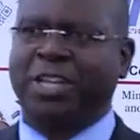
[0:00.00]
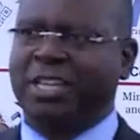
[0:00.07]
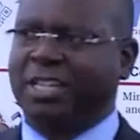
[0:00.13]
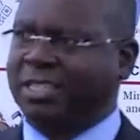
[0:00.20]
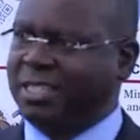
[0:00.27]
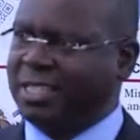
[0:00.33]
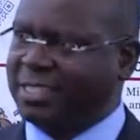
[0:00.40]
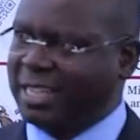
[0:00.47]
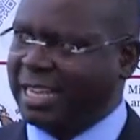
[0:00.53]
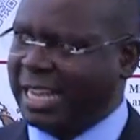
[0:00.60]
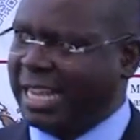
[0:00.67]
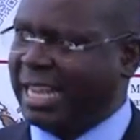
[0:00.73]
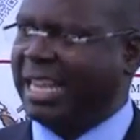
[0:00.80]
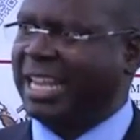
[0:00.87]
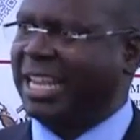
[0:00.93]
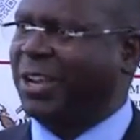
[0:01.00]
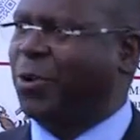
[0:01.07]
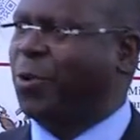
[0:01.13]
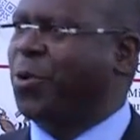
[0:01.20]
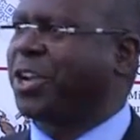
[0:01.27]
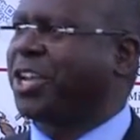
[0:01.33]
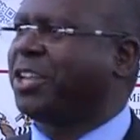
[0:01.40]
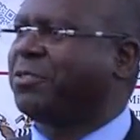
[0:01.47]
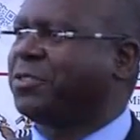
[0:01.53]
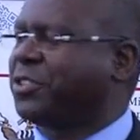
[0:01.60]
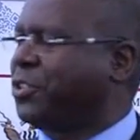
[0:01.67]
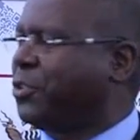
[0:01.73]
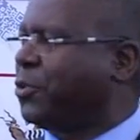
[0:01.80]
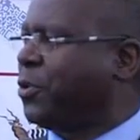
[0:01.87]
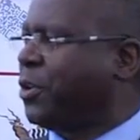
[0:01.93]
it is He who
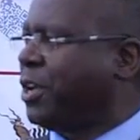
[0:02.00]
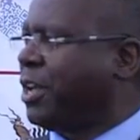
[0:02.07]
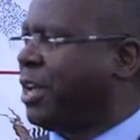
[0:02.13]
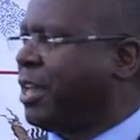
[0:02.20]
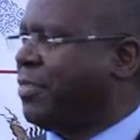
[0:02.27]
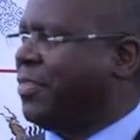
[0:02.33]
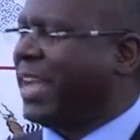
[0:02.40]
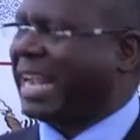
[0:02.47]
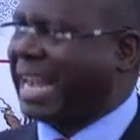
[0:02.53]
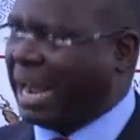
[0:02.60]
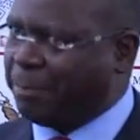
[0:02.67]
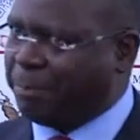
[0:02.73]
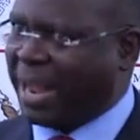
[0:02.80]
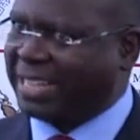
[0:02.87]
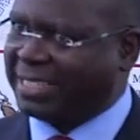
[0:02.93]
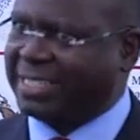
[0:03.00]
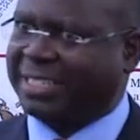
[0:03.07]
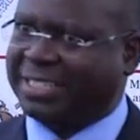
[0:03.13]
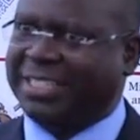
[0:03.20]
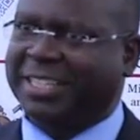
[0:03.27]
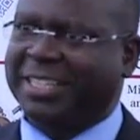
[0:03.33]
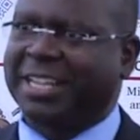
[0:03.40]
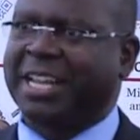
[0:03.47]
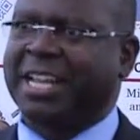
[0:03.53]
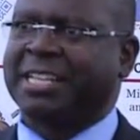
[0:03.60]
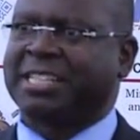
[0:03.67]
gives you the capacity,